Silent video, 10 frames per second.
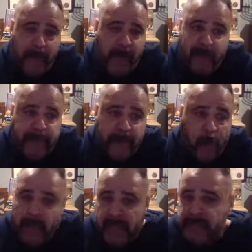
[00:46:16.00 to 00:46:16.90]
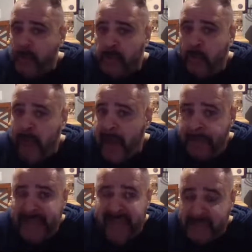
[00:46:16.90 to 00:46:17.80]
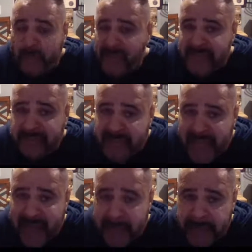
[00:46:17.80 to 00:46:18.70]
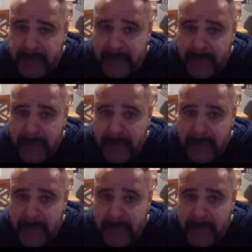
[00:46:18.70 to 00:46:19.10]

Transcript: I've been there 27 times.